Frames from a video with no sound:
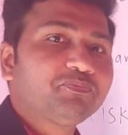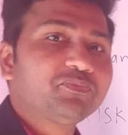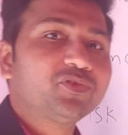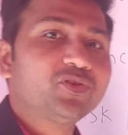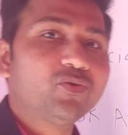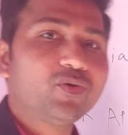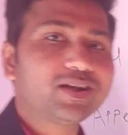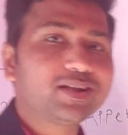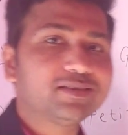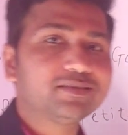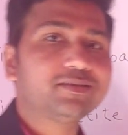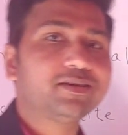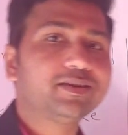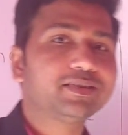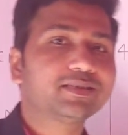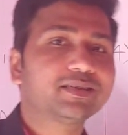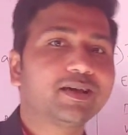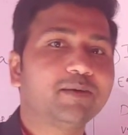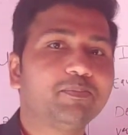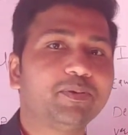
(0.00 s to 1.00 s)
So what is the
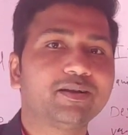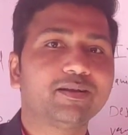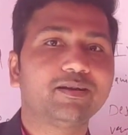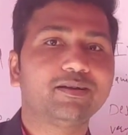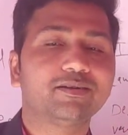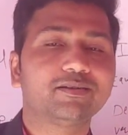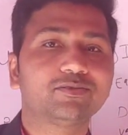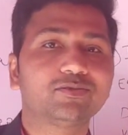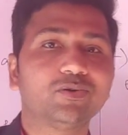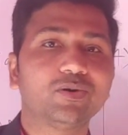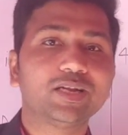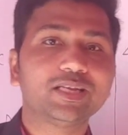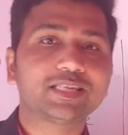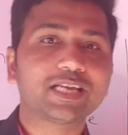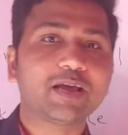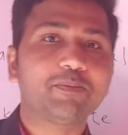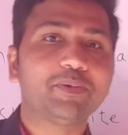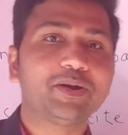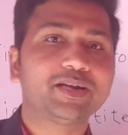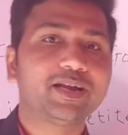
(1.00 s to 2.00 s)
risk appetite? So
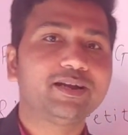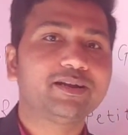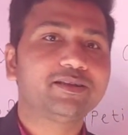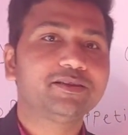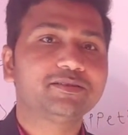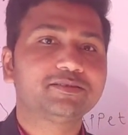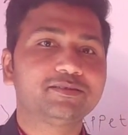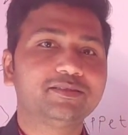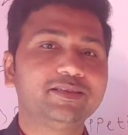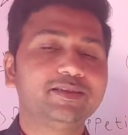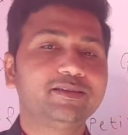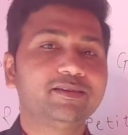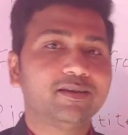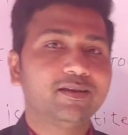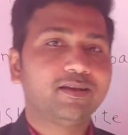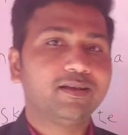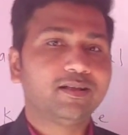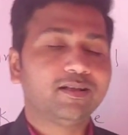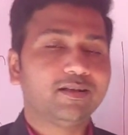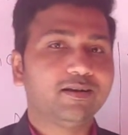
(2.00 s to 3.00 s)
risk appetite is the
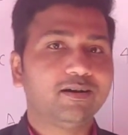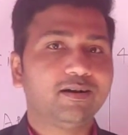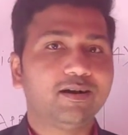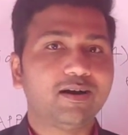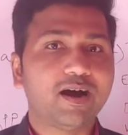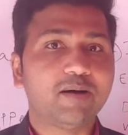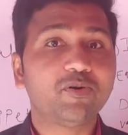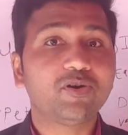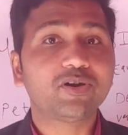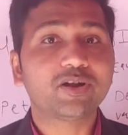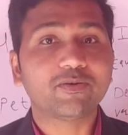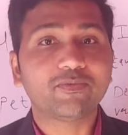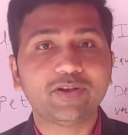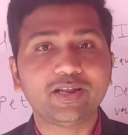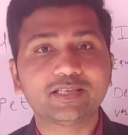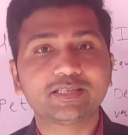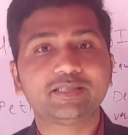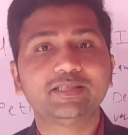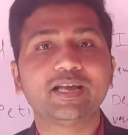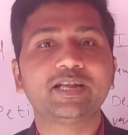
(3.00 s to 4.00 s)
amount of
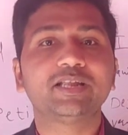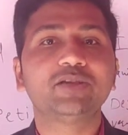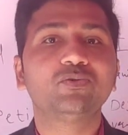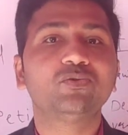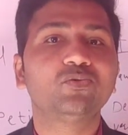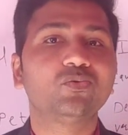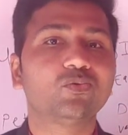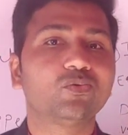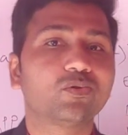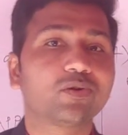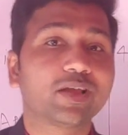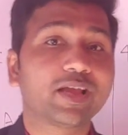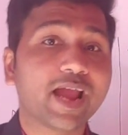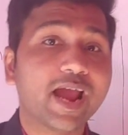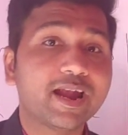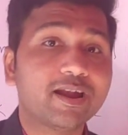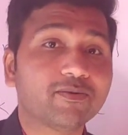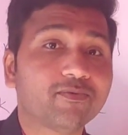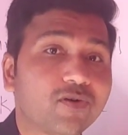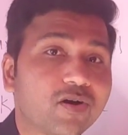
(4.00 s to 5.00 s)
risk that you
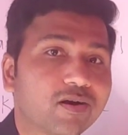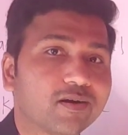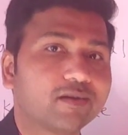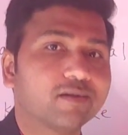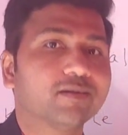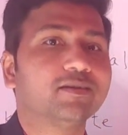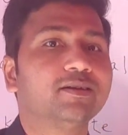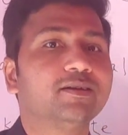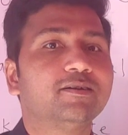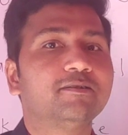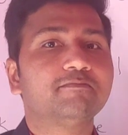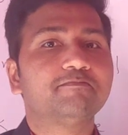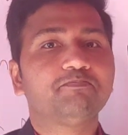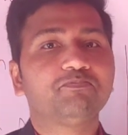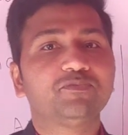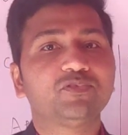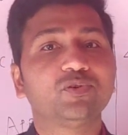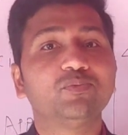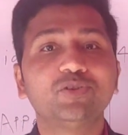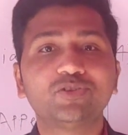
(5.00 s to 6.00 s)
can afford.
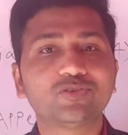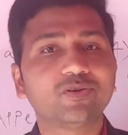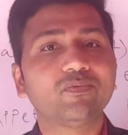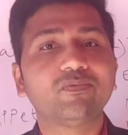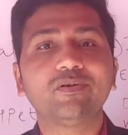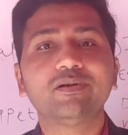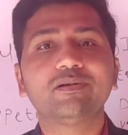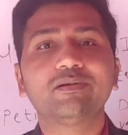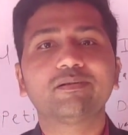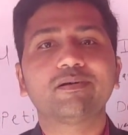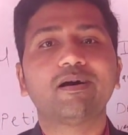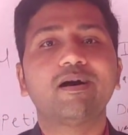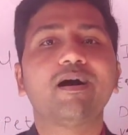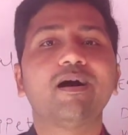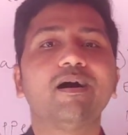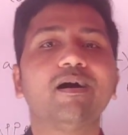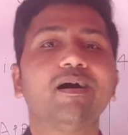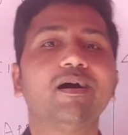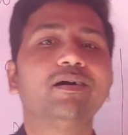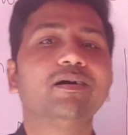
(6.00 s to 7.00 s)
So mutual fund
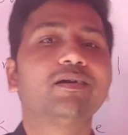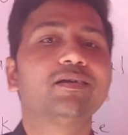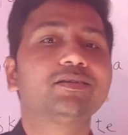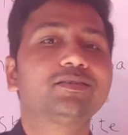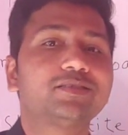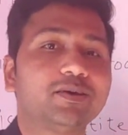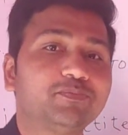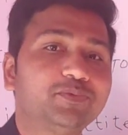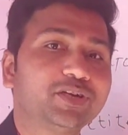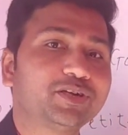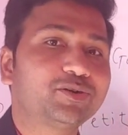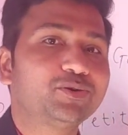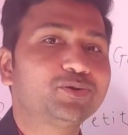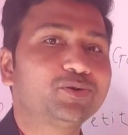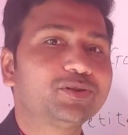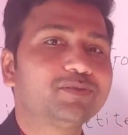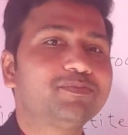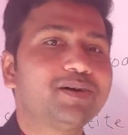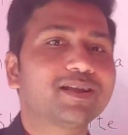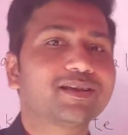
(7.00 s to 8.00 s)
is subject to
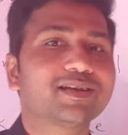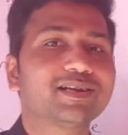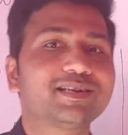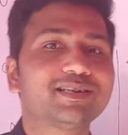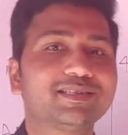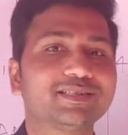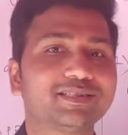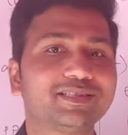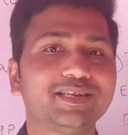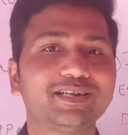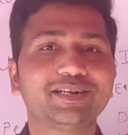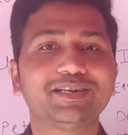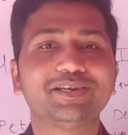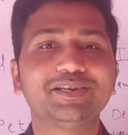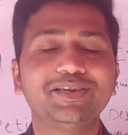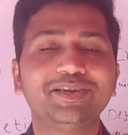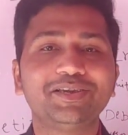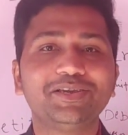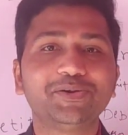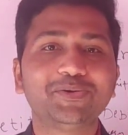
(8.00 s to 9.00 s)
the market risk, that
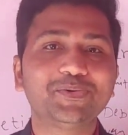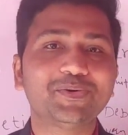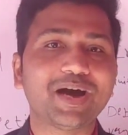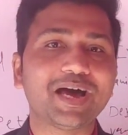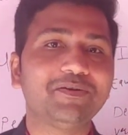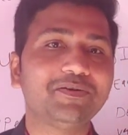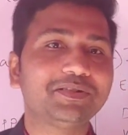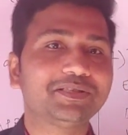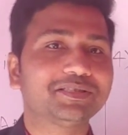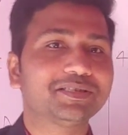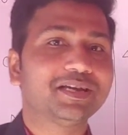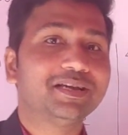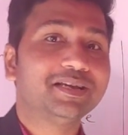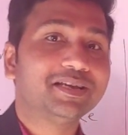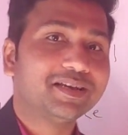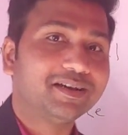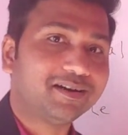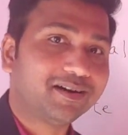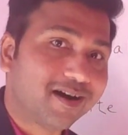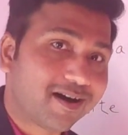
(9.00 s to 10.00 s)
you always
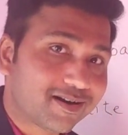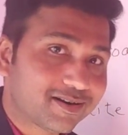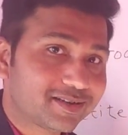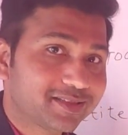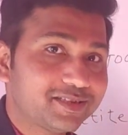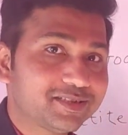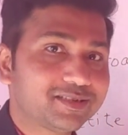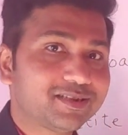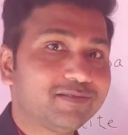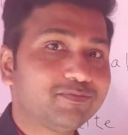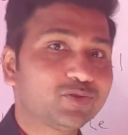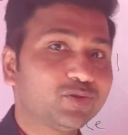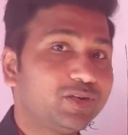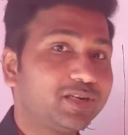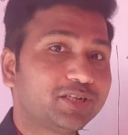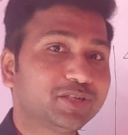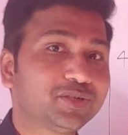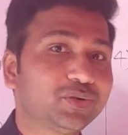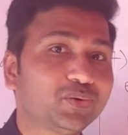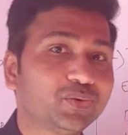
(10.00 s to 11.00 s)
heard this term. So
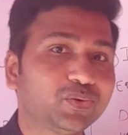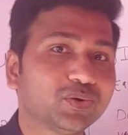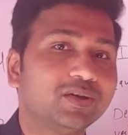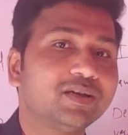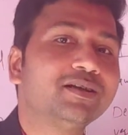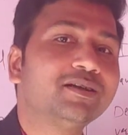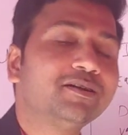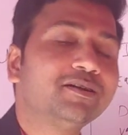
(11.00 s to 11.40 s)
it is true.